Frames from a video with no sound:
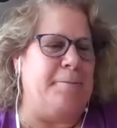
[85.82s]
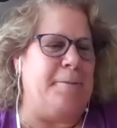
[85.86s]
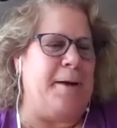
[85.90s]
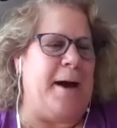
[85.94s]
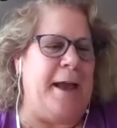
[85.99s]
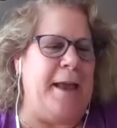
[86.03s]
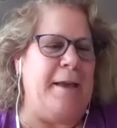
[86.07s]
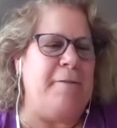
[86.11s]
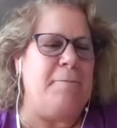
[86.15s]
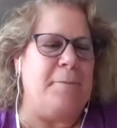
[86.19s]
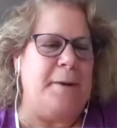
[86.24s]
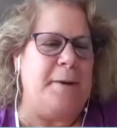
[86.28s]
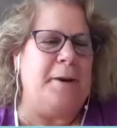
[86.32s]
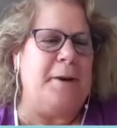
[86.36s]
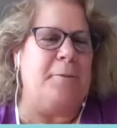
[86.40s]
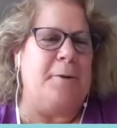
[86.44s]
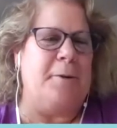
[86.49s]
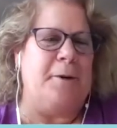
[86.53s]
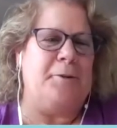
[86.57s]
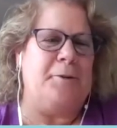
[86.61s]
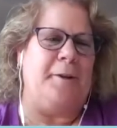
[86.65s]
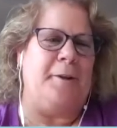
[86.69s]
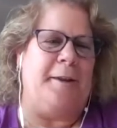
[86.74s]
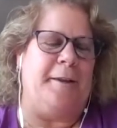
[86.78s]
have been at
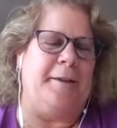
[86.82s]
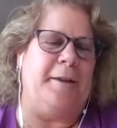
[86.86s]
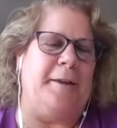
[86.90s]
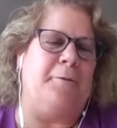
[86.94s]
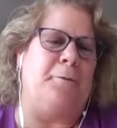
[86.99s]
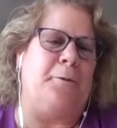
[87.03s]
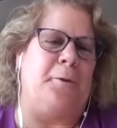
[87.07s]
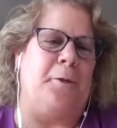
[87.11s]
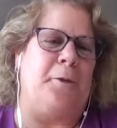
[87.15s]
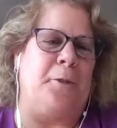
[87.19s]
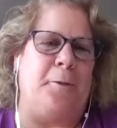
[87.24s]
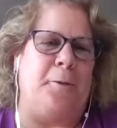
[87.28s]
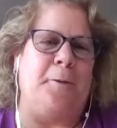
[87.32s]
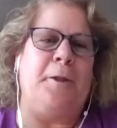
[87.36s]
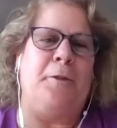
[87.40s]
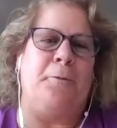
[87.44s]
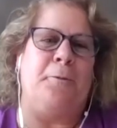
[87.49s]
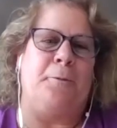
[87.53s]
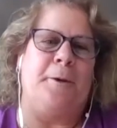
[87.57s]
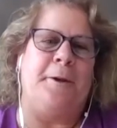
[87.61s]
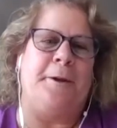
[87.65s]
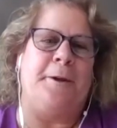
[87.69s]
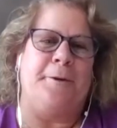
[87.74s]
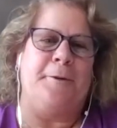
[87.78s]
Western Allied for
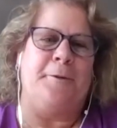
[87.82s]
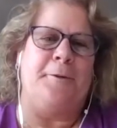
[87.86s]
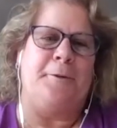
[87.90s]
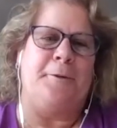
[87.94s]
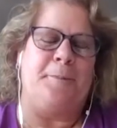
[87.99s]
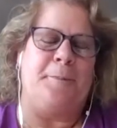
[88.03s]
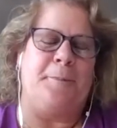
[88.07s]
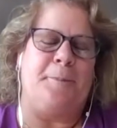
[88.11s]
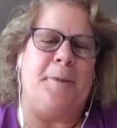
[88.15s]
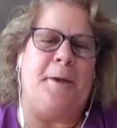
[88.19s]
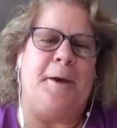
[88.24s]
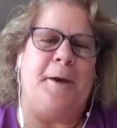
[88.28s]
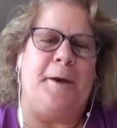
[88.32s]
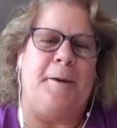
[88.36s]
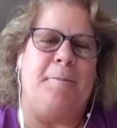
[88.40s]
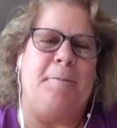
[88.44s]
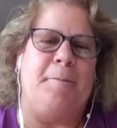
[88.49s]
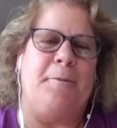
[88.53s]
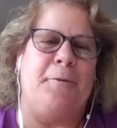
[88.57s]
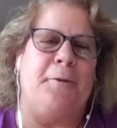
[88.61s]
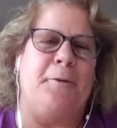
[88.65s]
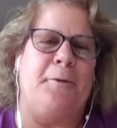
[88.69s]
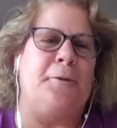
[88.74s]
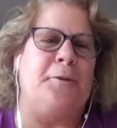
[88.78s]
33 years.
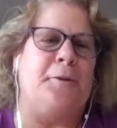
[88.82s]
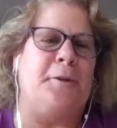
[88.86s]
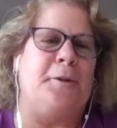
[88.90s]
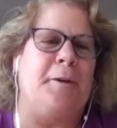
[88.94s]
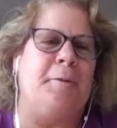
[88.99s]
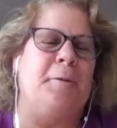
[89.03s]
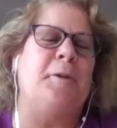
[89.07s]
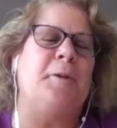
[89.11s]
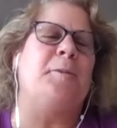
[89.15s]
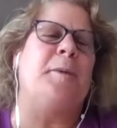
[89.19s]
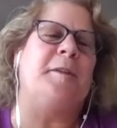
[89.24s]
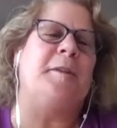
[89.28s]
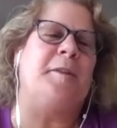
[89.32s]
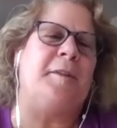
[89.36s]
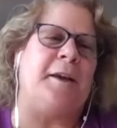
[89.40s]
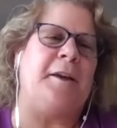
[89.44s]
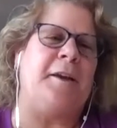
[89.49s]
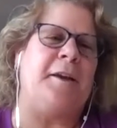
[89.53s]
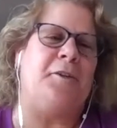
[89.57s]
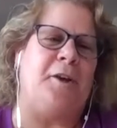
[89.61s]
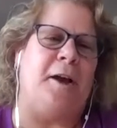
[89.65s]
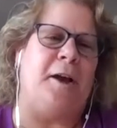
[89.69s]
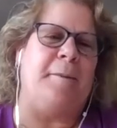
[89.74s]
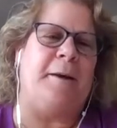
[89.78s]
First, it was my
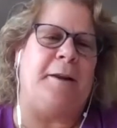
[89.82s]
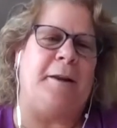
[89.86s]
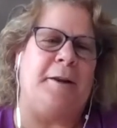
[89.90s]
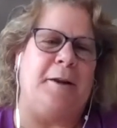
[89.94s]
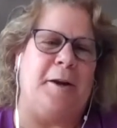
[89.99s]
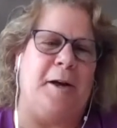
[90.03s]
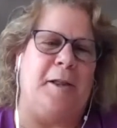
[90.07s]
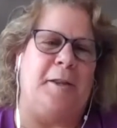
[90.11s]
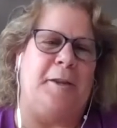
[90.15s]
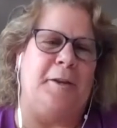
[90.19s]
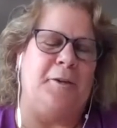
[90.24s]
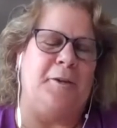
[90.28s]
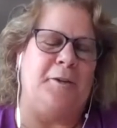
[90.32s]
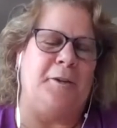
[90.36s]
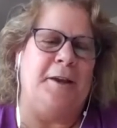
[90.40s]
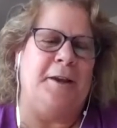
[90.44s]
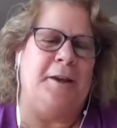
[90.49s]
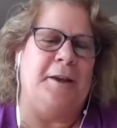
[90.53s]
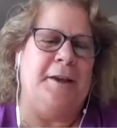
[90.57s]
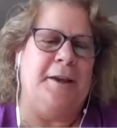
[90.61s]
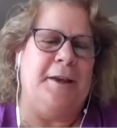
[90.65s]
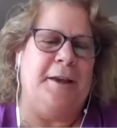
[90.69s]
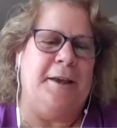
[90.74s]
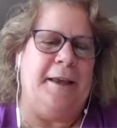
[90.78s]
second job out of college,
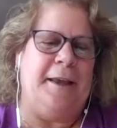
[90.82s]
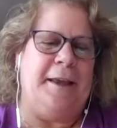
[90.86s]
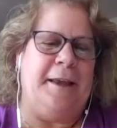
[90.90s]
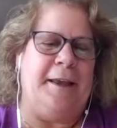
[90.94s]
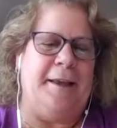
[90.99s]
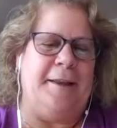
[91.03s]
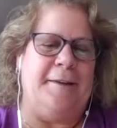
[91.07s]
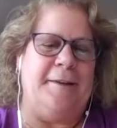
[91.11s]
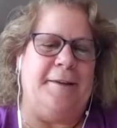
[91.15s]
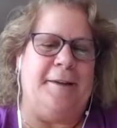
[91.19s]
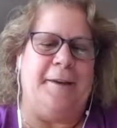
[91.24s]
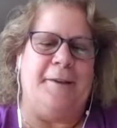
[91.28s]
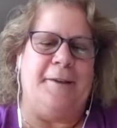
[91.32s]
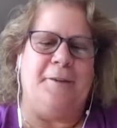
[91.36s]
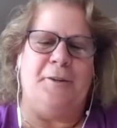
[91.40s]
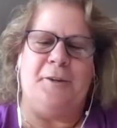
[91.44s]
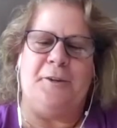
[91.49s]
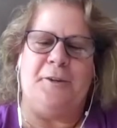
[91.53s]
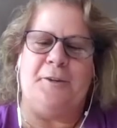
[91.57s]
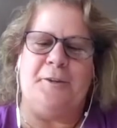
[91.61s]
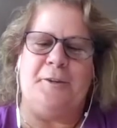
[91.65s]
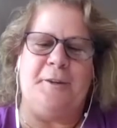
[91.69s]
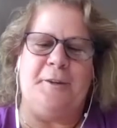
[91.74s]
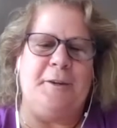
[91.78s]
and
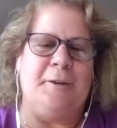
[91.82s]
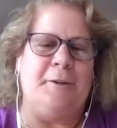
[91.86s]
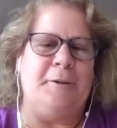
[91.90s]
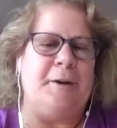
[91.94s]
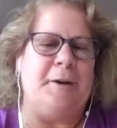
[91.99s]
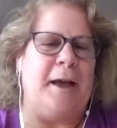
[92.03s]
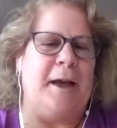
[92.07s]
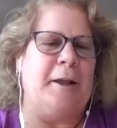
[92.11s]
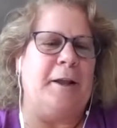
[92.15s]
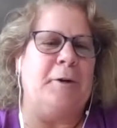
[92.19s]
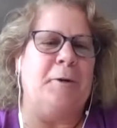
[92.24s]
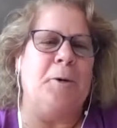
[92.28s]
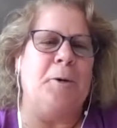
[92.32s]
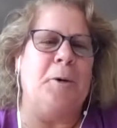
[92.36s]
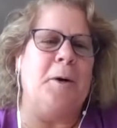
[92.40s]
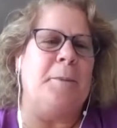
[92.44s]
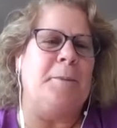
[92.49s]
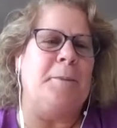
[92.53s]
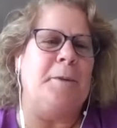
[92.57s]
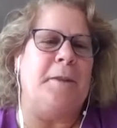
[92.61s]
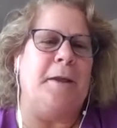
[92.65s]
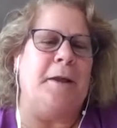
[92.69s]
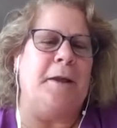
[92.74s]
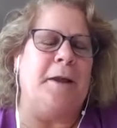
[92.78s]
just kind of grew
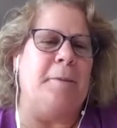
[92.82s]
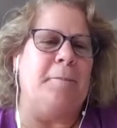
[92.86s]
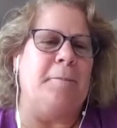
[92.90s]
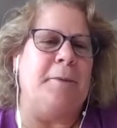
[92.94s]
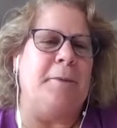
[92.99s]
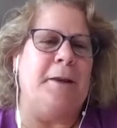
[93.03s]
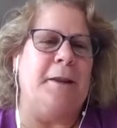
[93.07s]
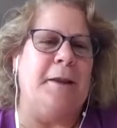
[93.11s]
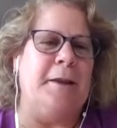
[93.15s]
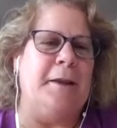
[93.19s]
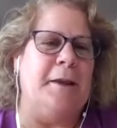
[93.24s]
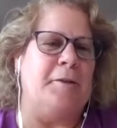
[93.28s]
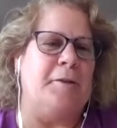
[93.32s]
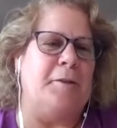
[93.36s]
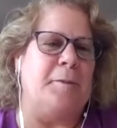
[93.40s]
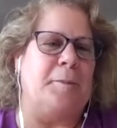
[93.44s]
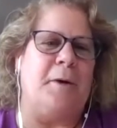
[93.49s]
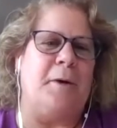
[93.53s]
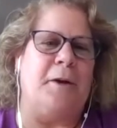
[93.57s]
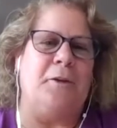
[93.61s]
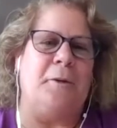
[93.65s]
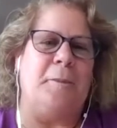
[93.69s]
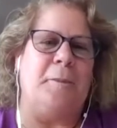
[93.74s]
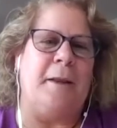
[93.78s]
up in the company as a
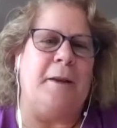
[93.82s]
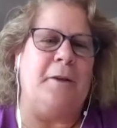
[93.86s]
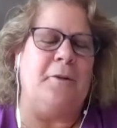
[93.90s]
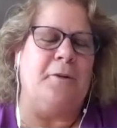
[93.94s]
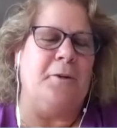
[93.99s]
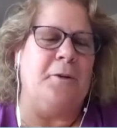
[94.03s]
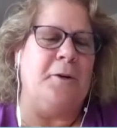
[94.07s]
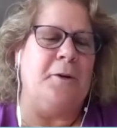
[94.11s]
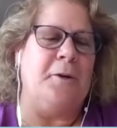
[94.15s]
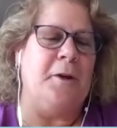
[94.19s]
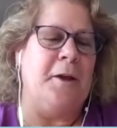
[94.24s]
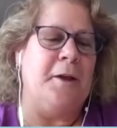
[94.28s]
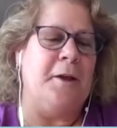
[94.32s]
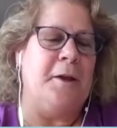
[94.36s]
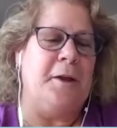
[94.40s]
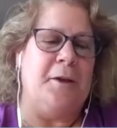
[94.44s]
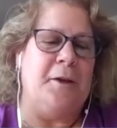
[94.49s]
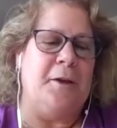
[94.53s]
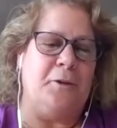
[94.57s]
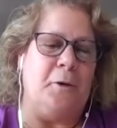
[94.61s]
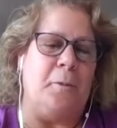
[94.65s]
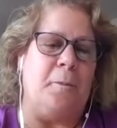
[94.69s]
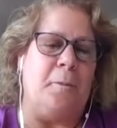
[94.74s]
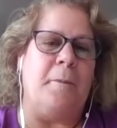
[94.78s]
project manager.
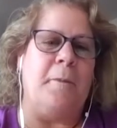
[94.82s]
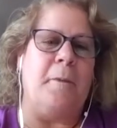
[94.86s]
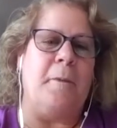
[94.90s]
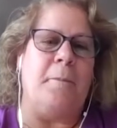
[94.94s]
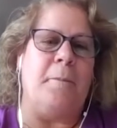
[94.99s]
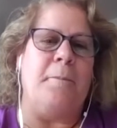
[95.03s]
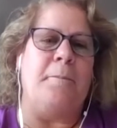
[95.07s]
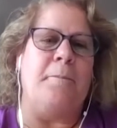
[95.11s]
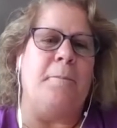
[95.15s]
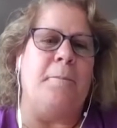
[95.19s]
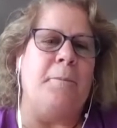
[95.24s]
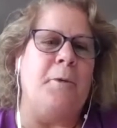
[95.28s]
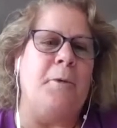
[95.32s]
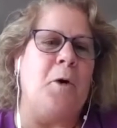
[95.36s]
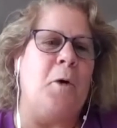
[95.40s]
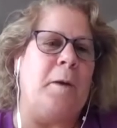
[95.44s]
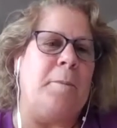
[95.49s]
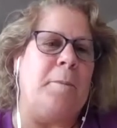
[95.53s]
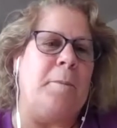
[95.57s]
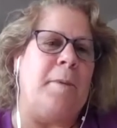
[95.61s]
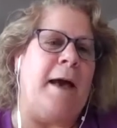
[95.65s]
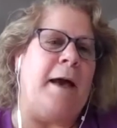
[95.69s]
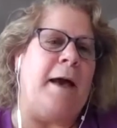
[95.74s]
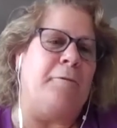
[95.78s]
So
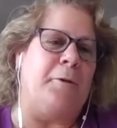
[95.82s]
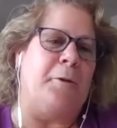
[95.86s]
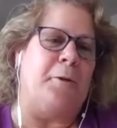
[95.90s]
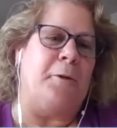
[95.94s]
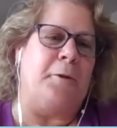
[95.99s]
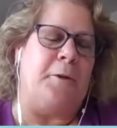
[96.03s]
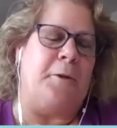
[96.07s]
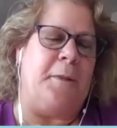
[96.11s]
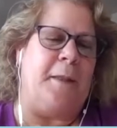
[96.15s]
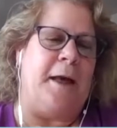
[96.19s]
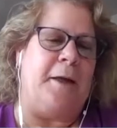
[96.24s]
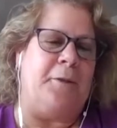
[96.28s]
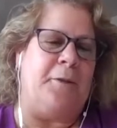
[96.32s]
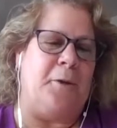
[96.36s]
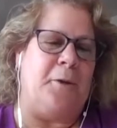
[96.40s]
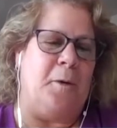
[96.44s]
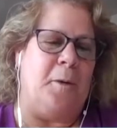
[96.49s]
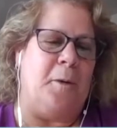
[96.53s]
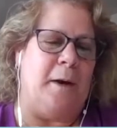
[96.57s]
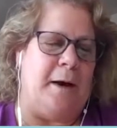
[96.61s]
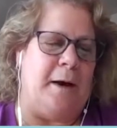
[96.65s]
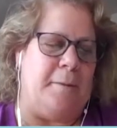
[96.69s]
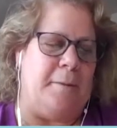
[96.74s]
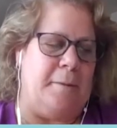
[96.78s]
going back further than that,
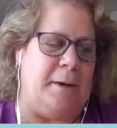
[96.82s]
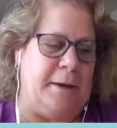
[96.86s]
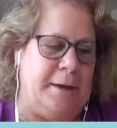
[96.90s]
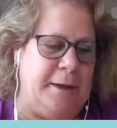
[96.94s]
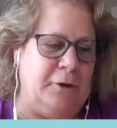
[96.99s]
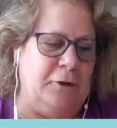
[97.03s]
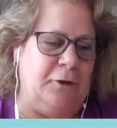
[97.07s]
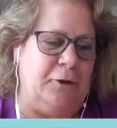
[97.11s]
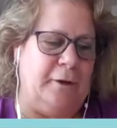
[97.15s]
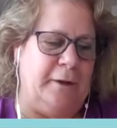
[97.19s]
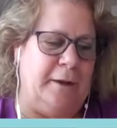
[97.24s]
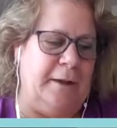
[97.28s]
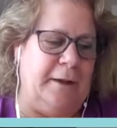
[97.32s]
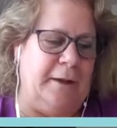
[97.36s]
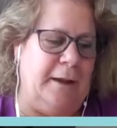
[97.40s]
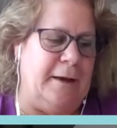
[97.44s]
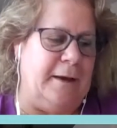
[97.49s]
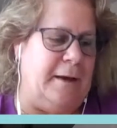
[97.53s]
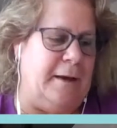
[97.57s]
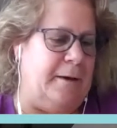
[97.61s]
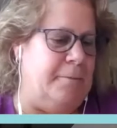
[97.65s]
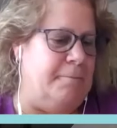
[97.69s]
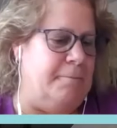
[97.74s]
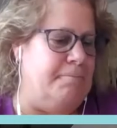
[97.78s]
though, initially
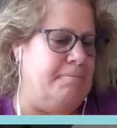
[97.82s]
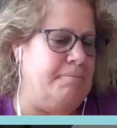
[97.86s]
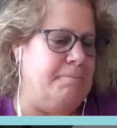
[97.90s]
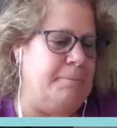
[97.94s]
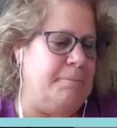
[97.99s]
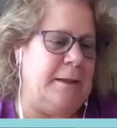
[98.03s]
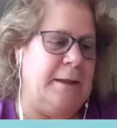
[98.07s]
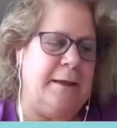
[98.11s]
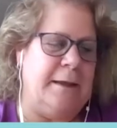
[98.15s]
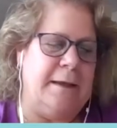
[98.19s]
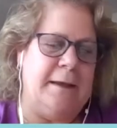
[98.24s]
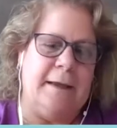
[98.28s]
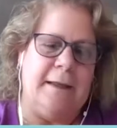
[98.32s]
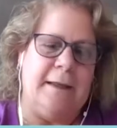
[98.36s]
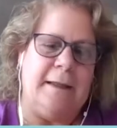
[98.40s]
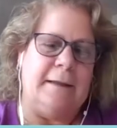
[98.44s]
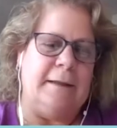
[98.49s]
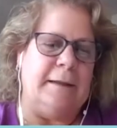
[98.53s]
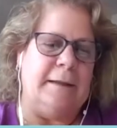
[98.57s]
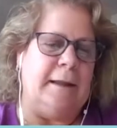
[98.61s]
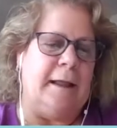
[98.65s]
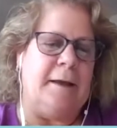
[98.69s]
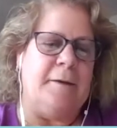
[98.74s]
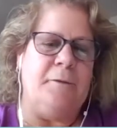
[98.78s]

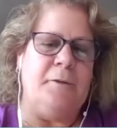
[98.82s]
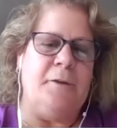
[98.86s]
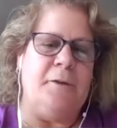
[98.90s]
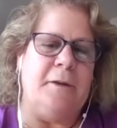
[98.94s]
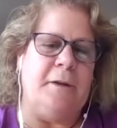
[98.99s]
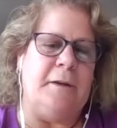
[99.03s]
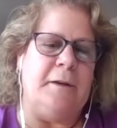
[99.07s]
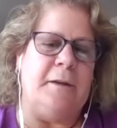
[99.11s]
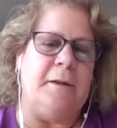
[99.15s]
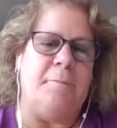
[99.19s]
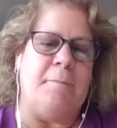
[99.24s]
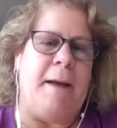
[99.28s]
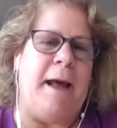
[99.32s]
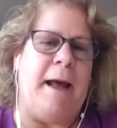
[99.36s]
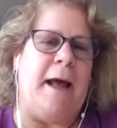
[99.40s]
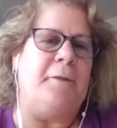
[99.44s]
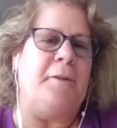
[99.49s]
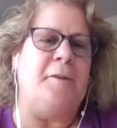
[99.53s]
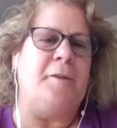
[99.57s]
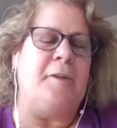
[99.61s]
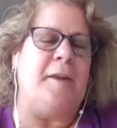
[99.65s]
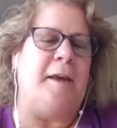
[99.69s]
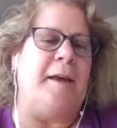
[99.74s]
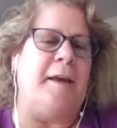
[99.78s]
loved math
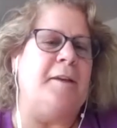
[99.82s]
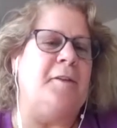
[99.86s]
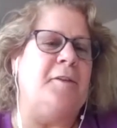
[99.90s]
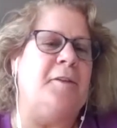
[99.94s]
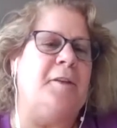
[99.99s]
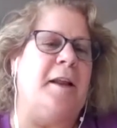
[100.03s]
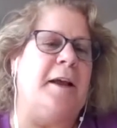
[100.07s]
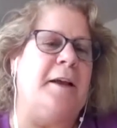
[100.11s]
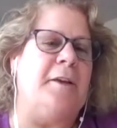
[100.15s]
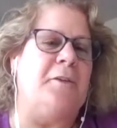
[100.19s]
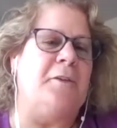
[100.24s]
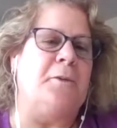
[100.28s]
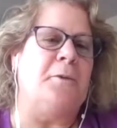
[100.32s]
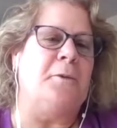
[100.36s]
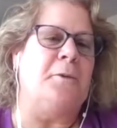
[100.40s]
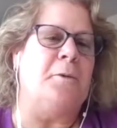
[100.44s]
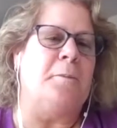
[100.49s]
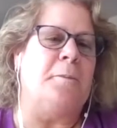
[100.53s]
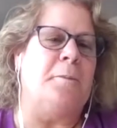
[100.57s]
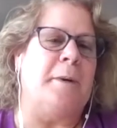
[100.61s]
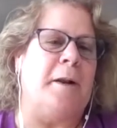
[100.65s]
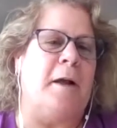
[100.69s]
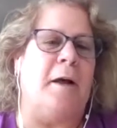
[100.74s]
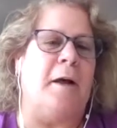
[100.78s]
and science in high school,
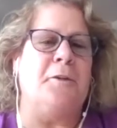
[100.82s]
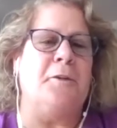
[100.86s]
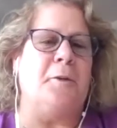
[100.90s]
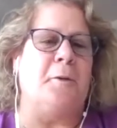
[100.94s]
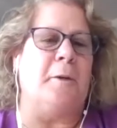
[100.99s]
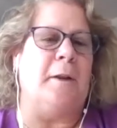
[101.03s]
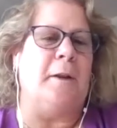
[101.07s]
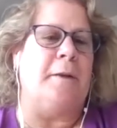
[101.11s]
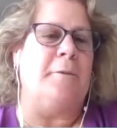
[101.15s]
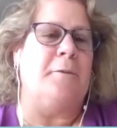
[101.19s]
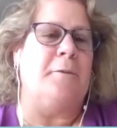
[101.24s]
but also loved